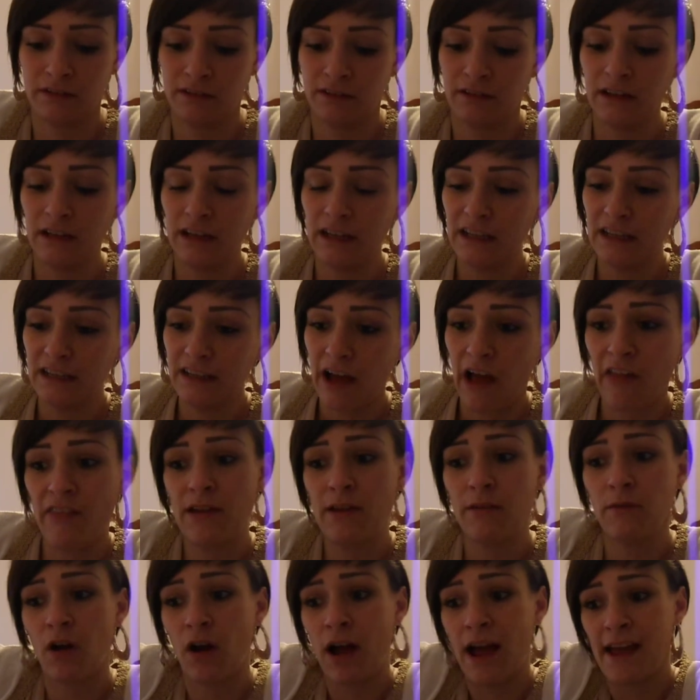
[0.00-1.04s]
And
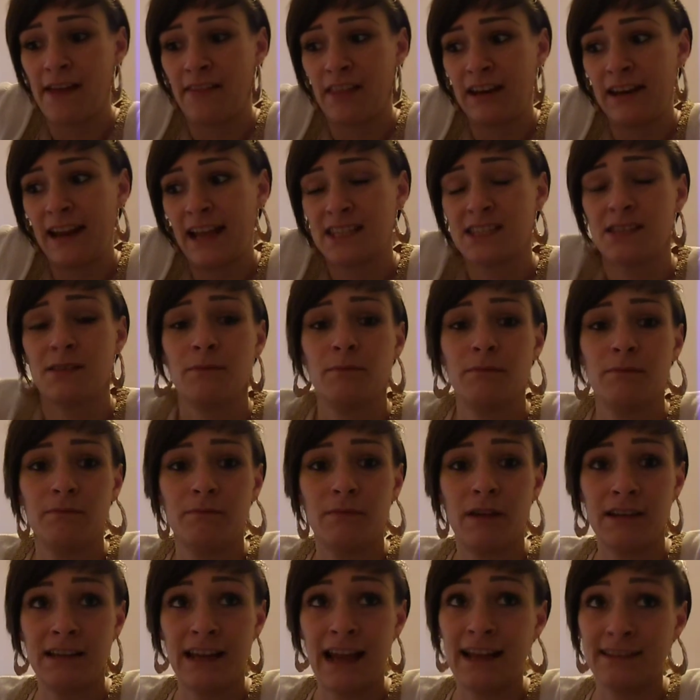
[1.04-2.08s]
then he had
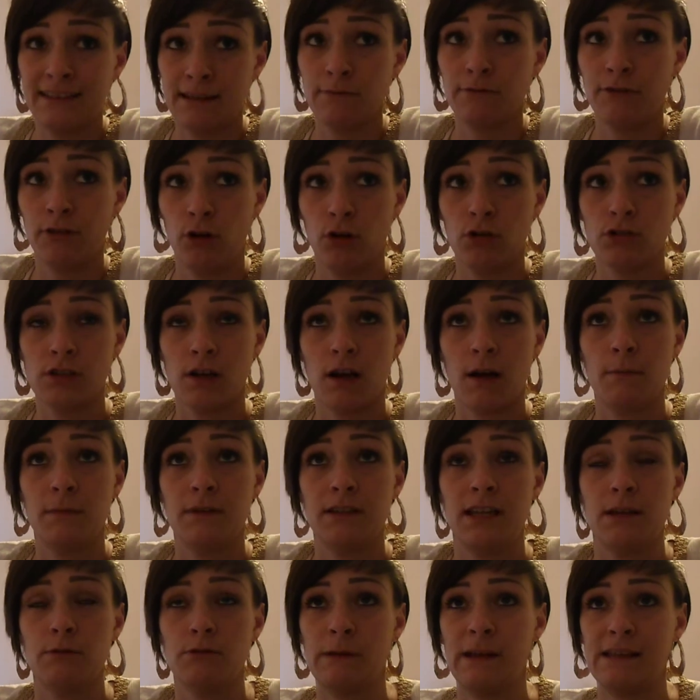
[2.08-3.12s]
some, and he had them for a long time,
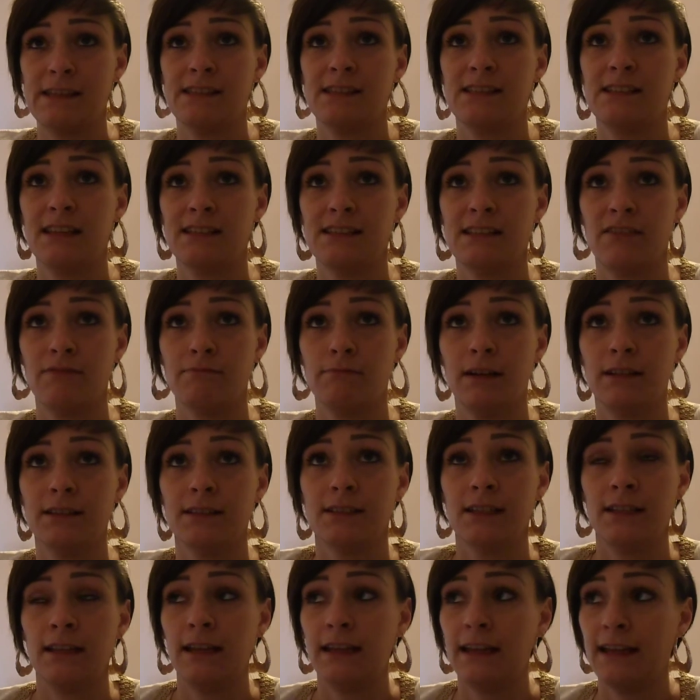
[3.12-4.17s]
until he was like 6-7
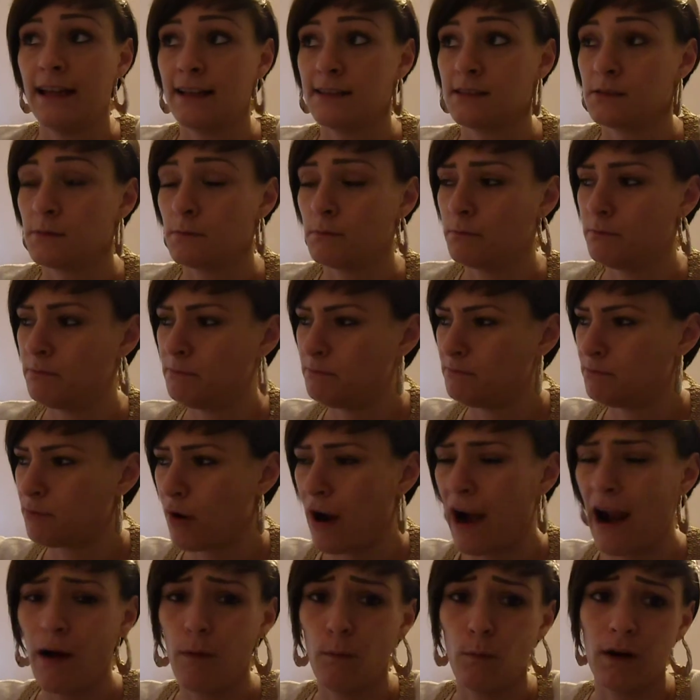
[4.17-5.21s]
months. And then he had some
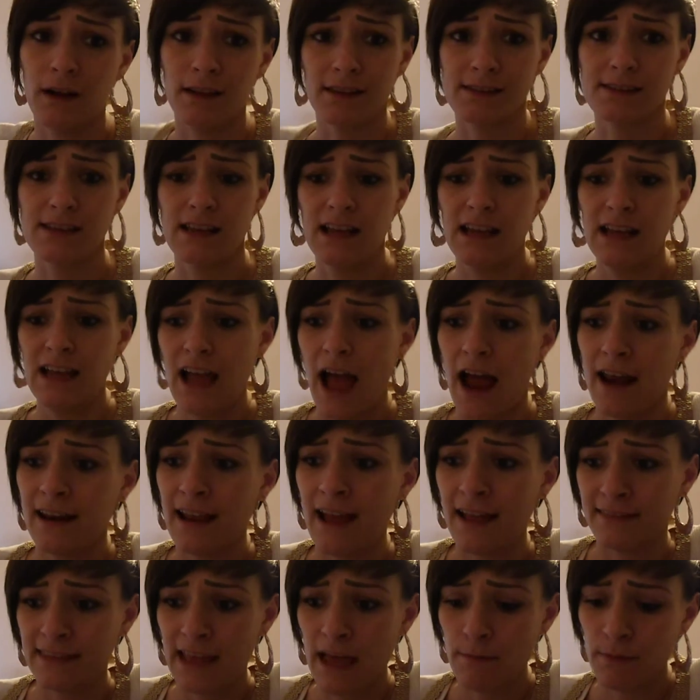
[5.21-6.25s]
brown ones, and
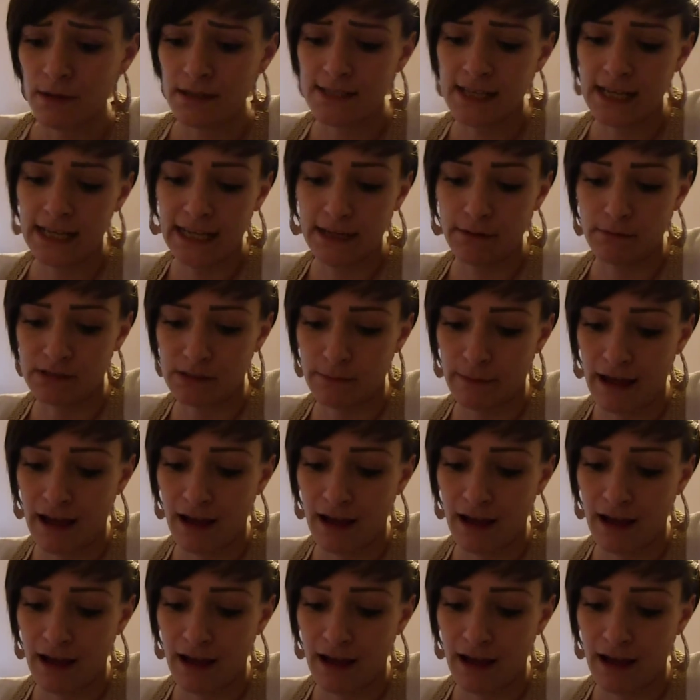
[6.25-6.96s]
he had them until he